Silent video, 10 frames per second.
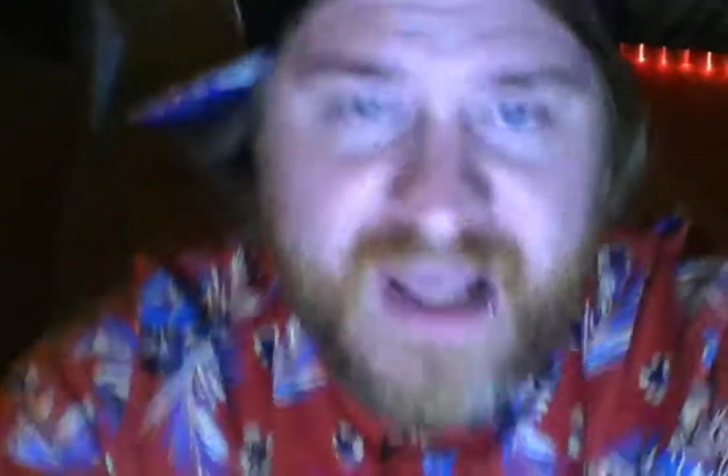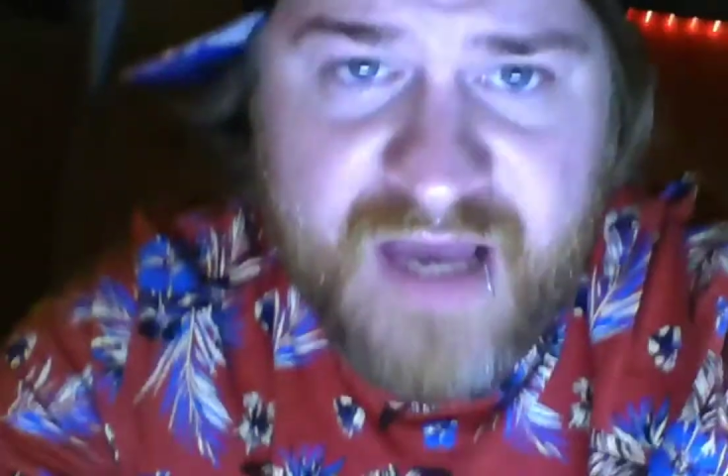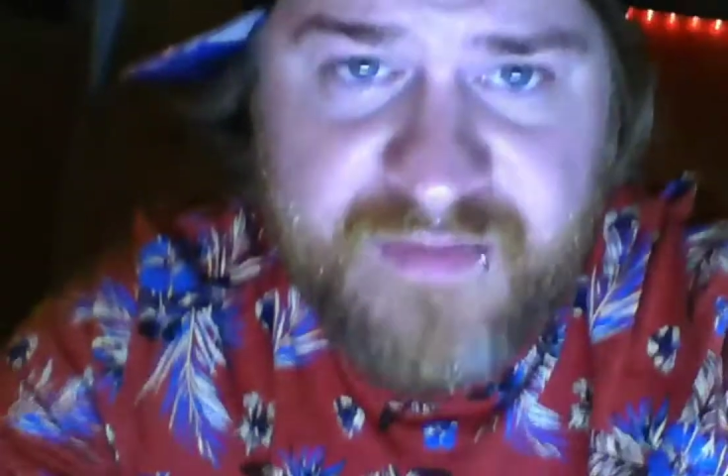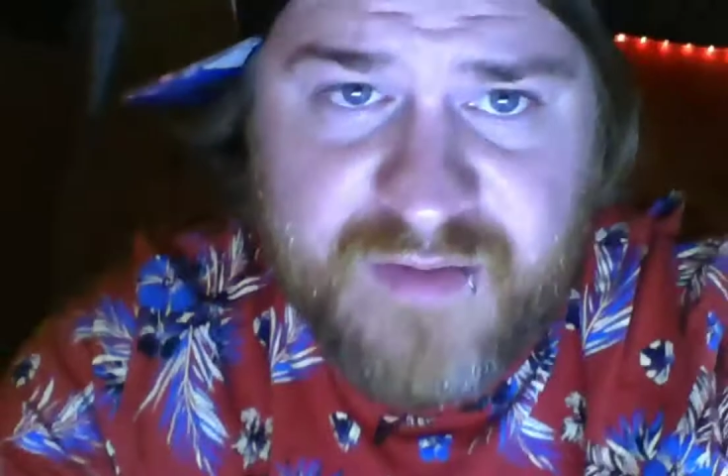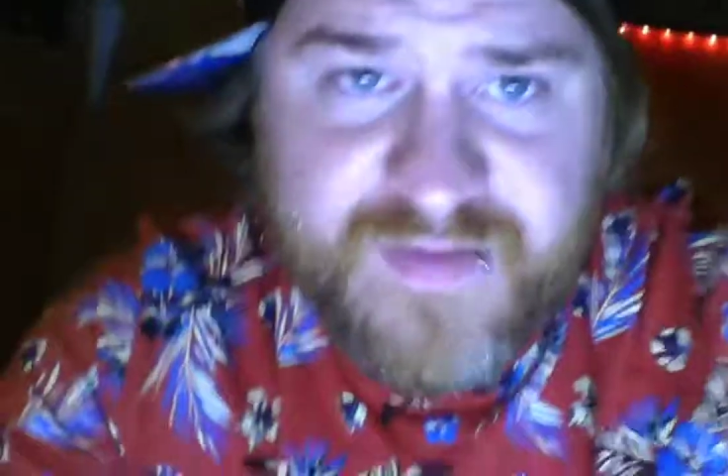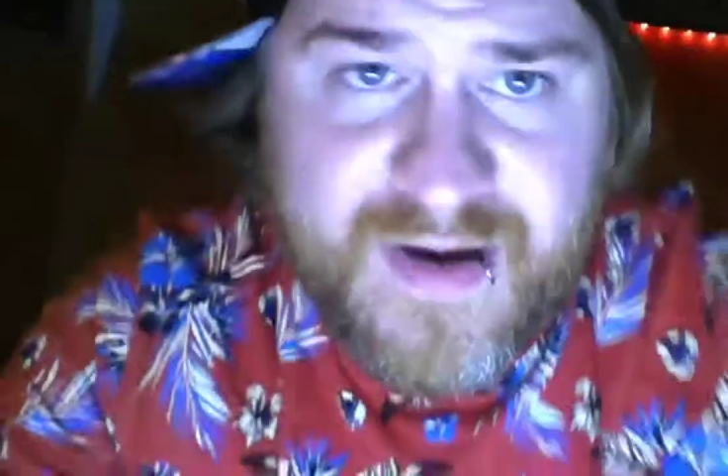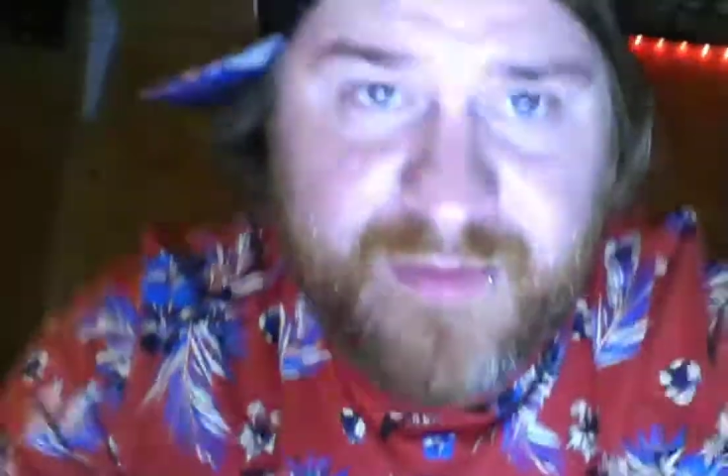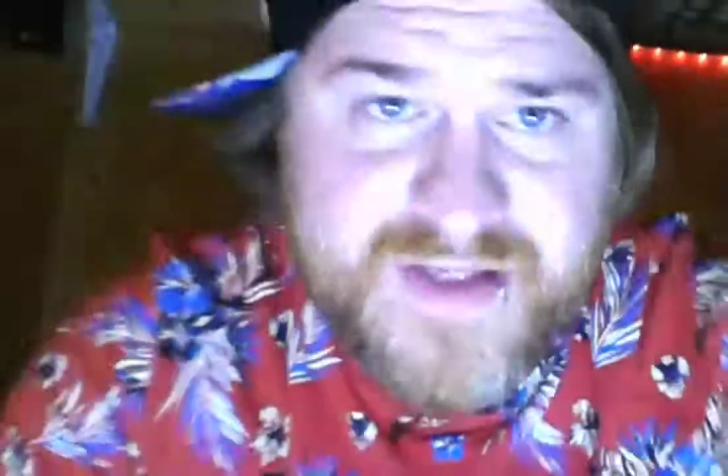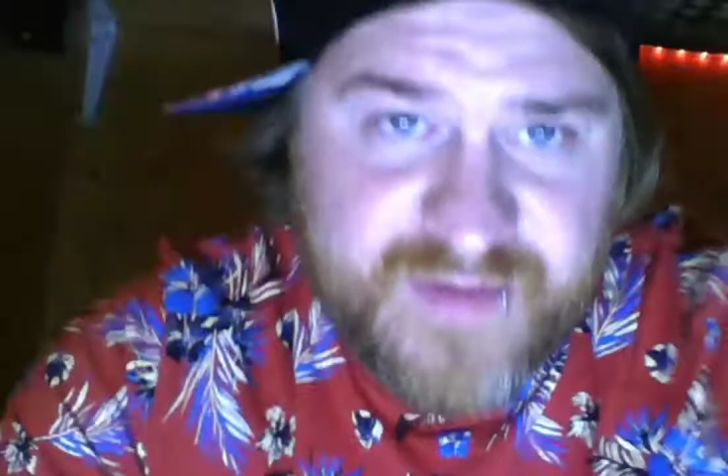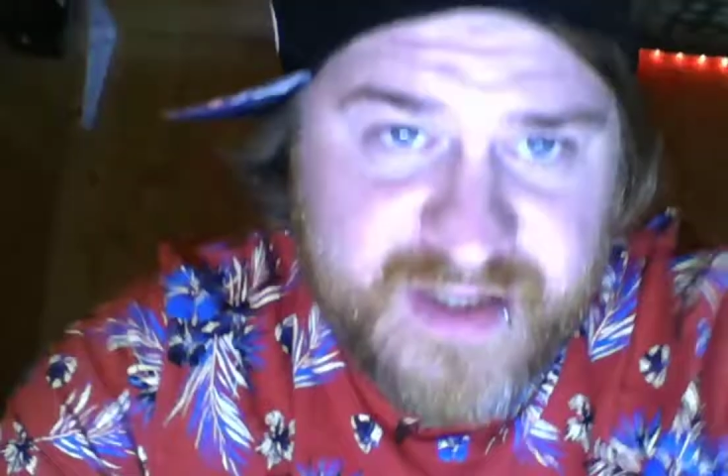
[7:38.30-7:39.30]
if you
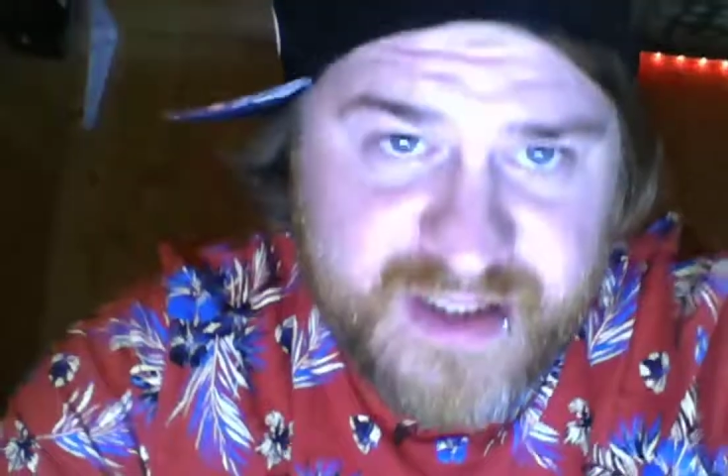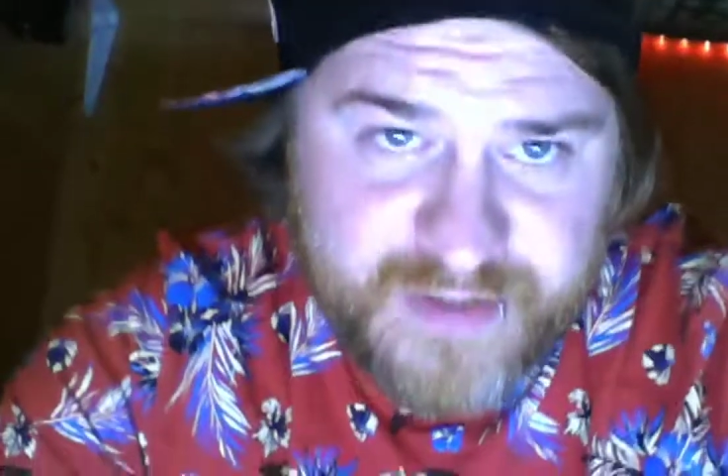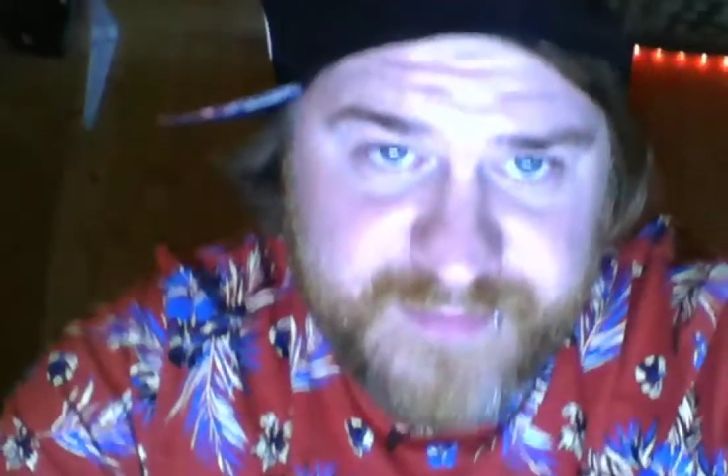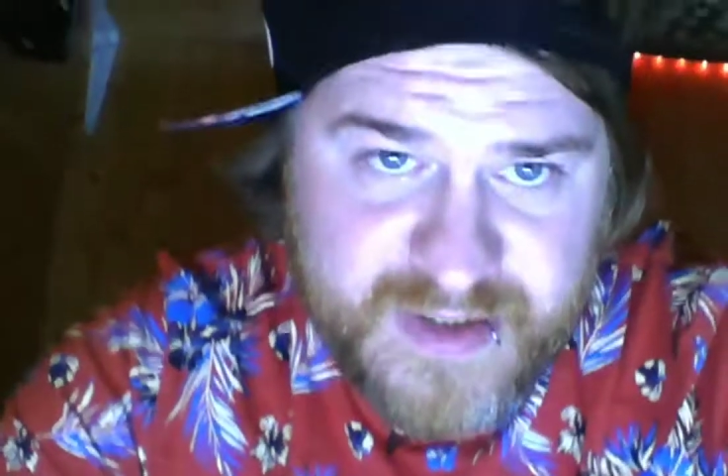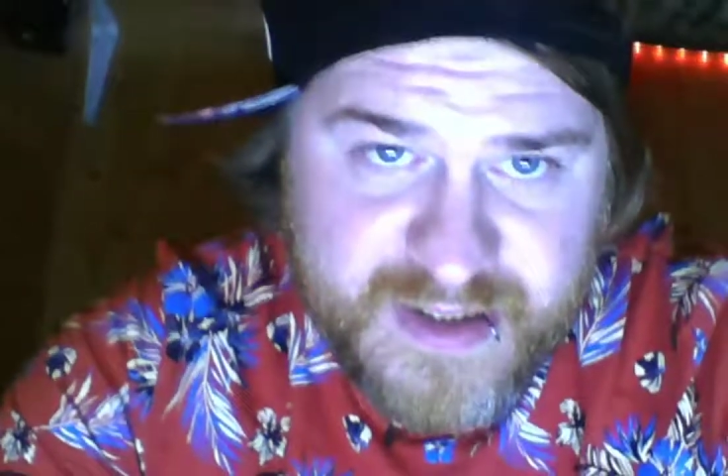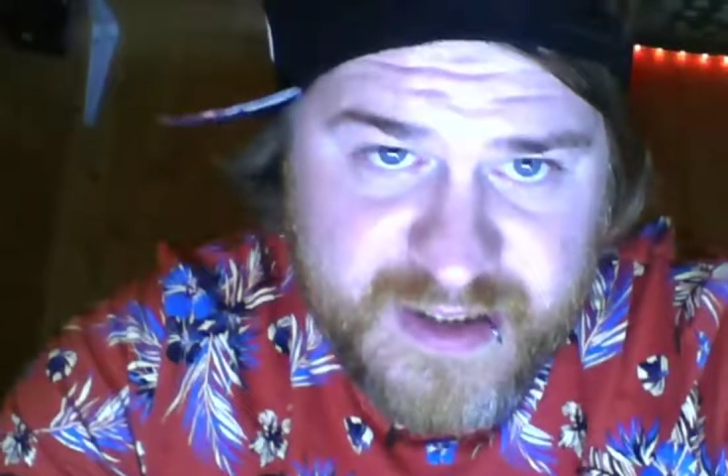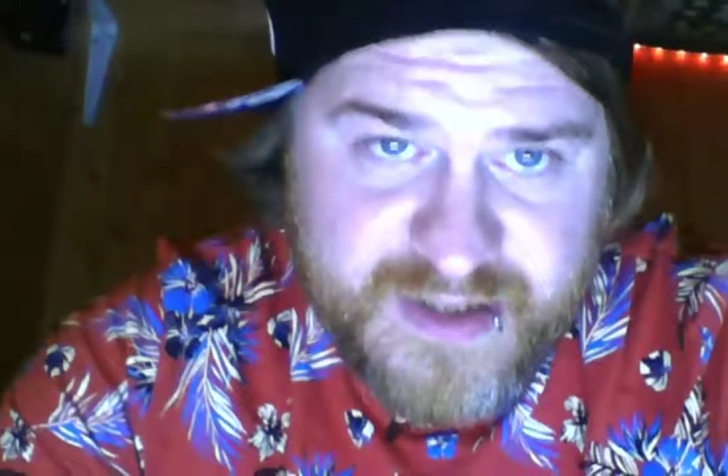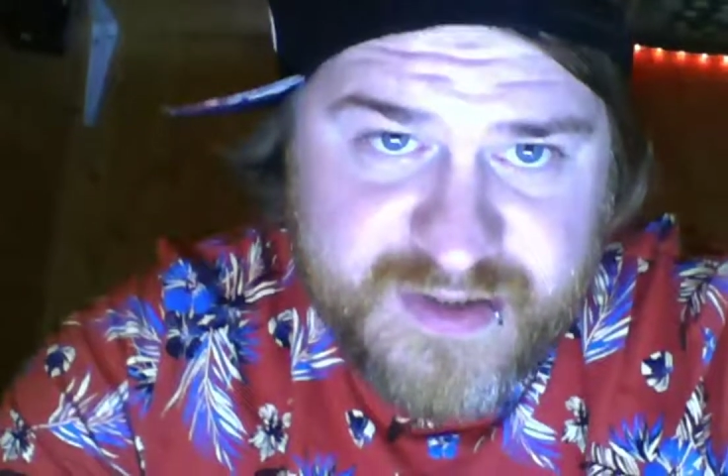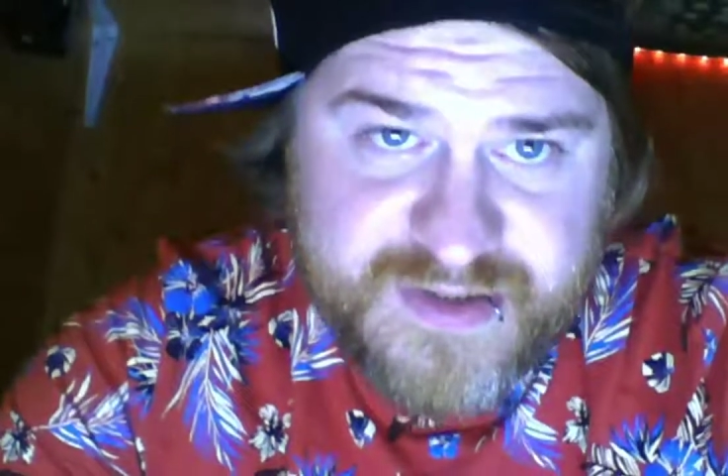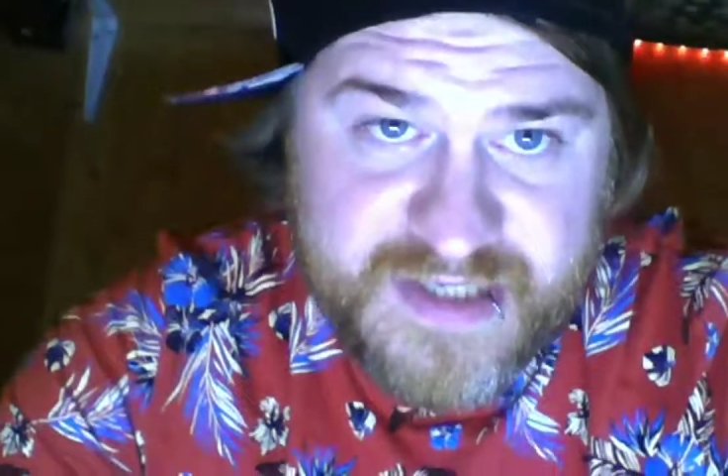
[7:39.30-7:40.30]
found this video,
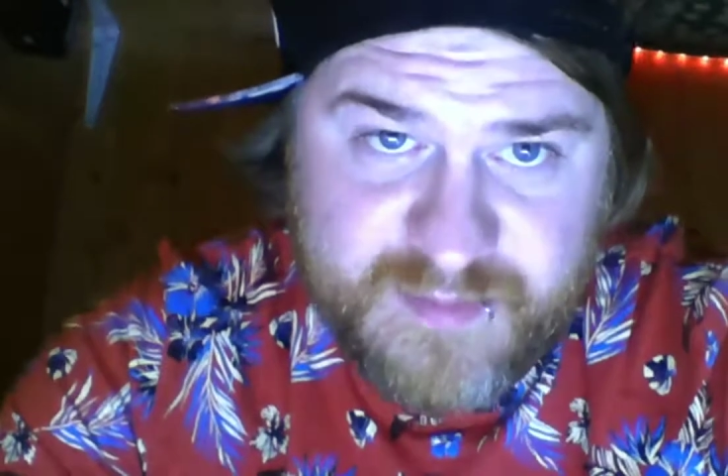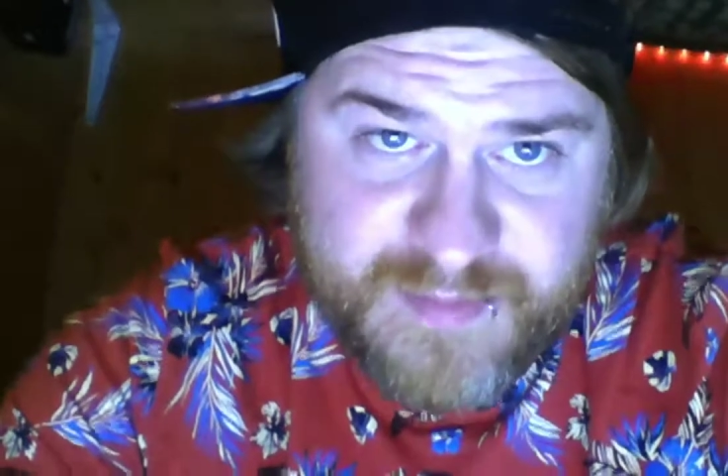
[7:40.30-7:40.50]
cheers